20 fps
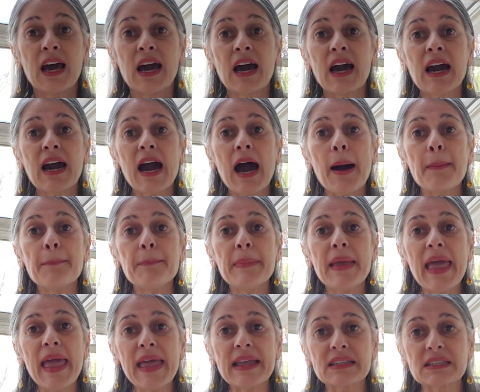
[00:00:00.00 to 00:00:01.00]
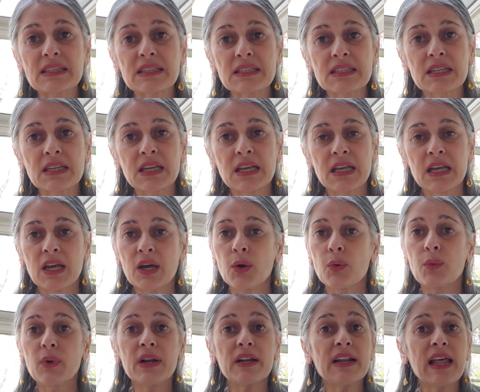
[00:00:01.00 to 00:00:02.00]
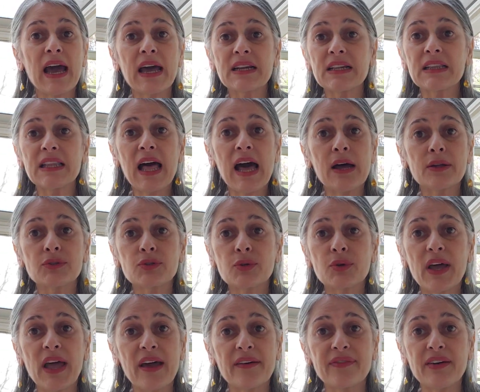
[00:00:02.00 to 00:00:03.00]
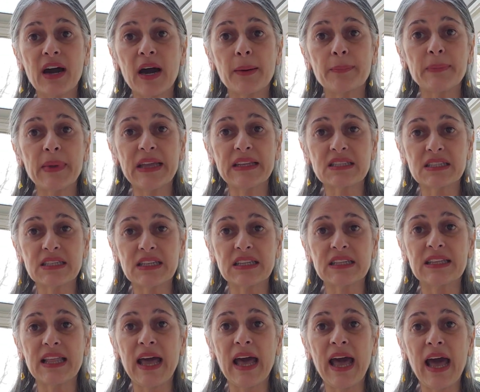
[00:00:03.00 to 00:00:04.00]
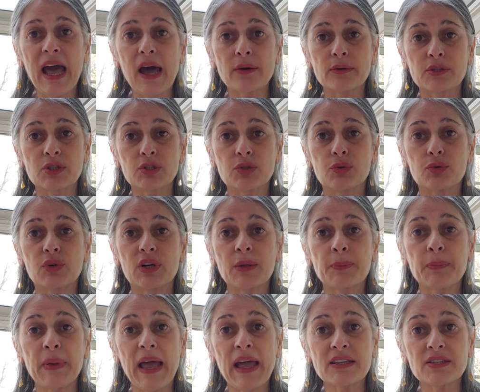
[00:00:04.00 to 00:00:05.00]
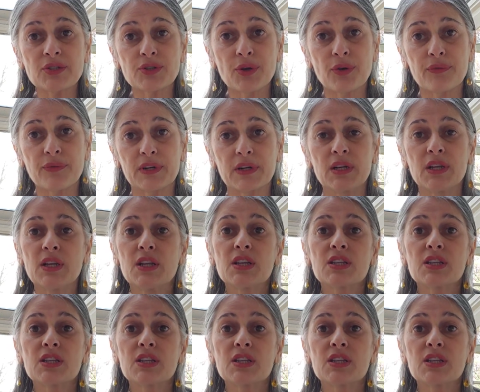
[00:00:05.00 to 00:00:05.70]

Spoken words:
Chametz. We're not allowed to have chametz in the house during Passover.